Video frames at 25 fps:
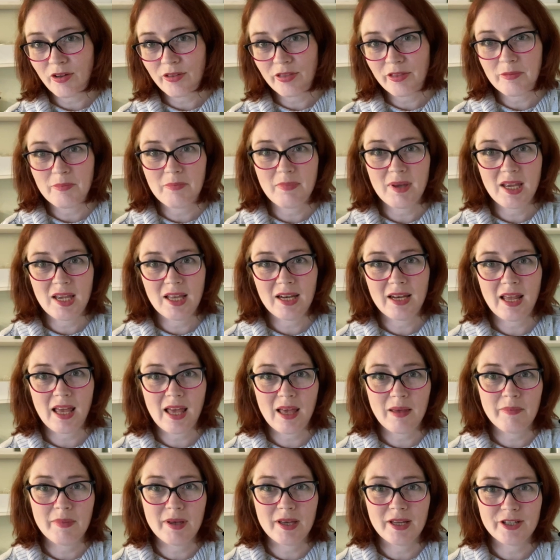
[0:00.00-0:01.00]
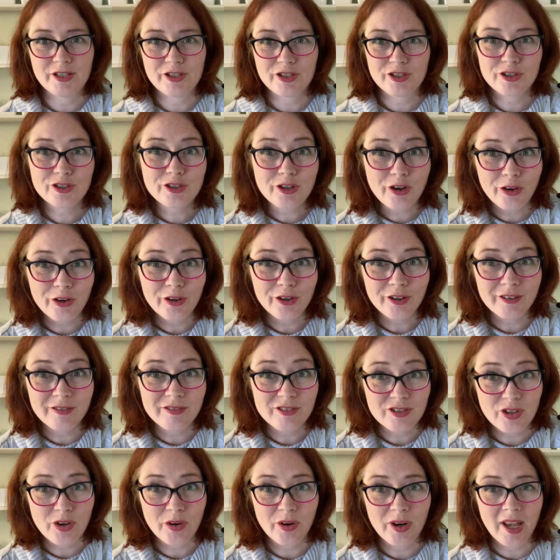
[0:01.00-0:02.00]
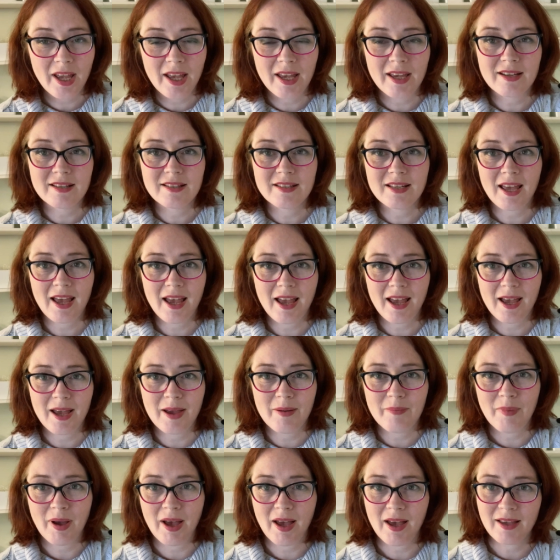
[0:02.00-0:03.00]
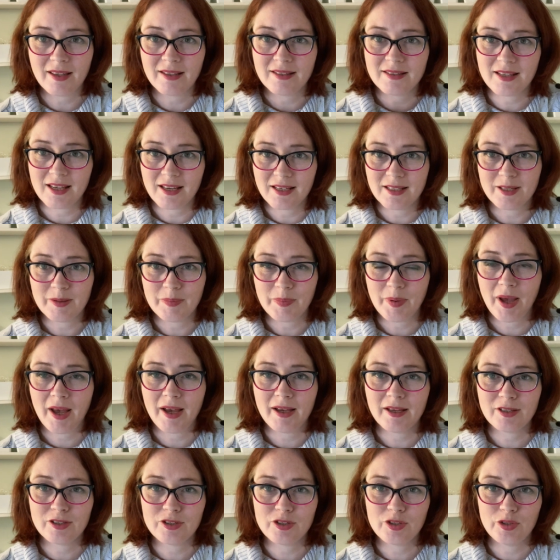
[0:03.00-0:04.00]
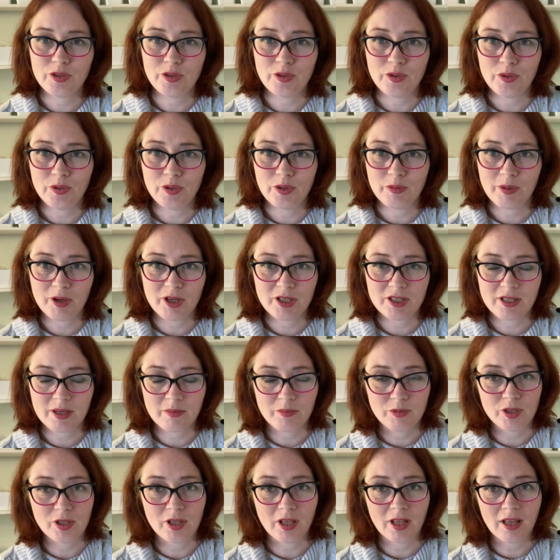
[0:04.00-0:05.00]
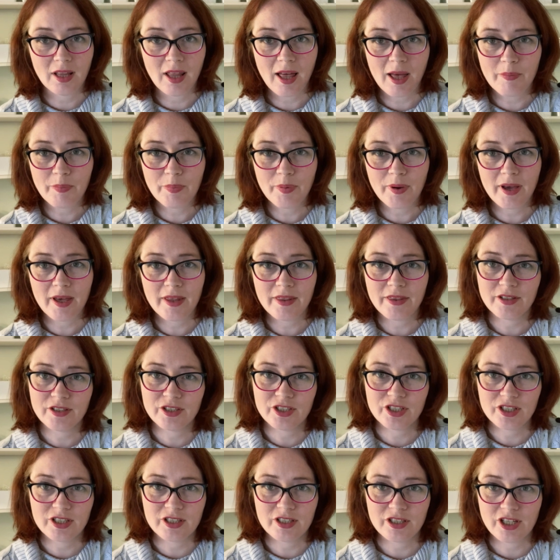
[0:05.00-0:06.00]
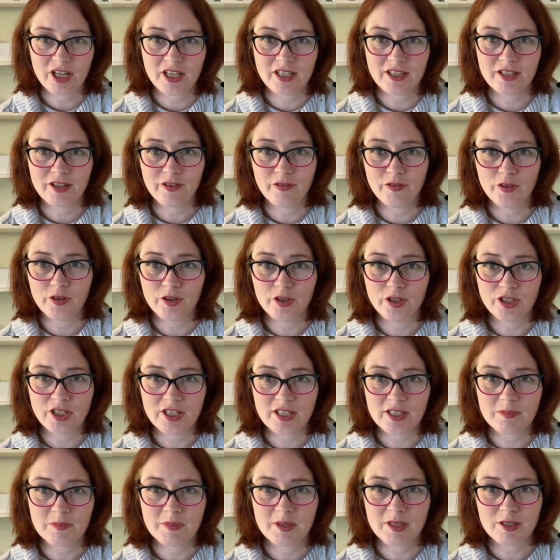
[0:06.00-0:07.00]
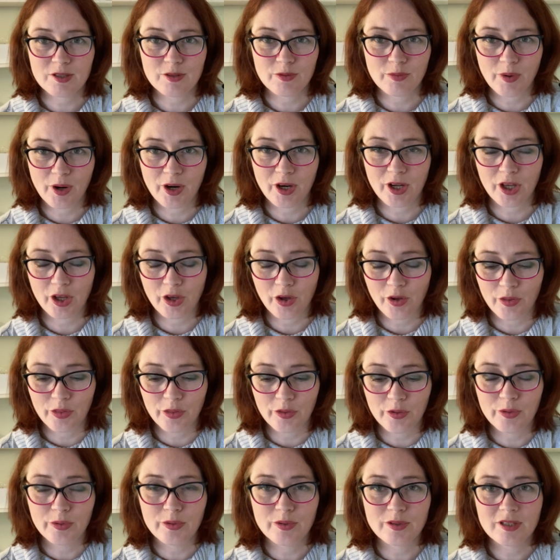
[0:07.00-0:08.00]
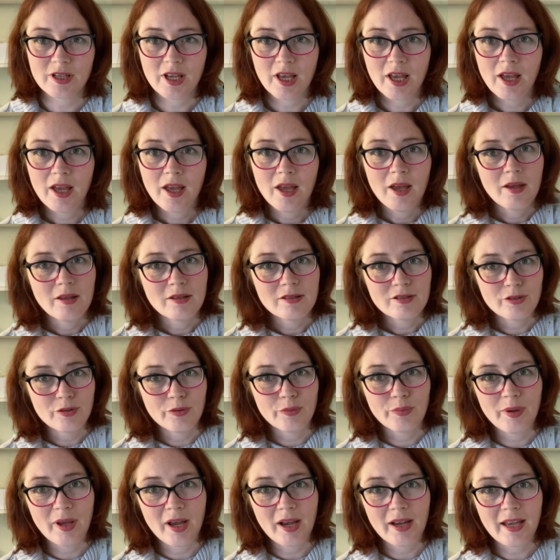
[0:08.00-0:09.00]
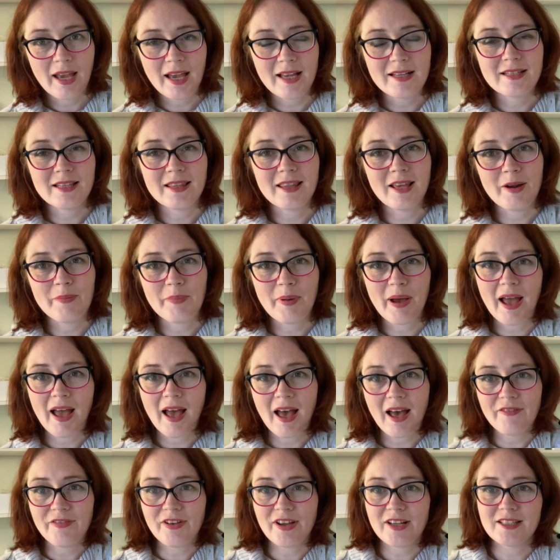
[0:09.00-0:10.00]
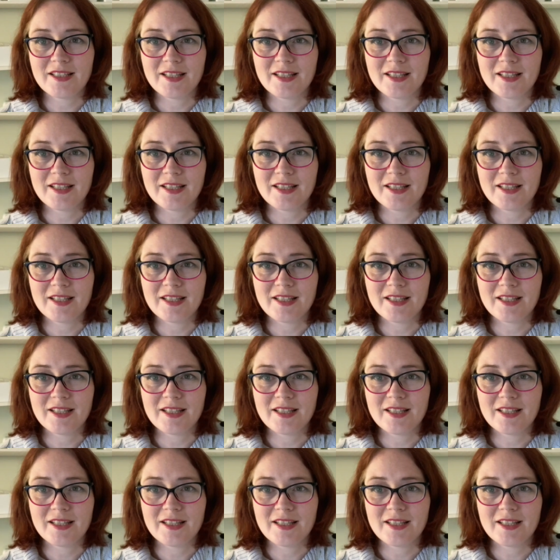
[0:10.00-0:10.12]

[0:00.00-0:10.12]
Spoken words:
the main image sort of sorted. I sent it back to the person I'm doing the collab with and she suggested a few adjustments, so working on those. So we are getting there, but I have had to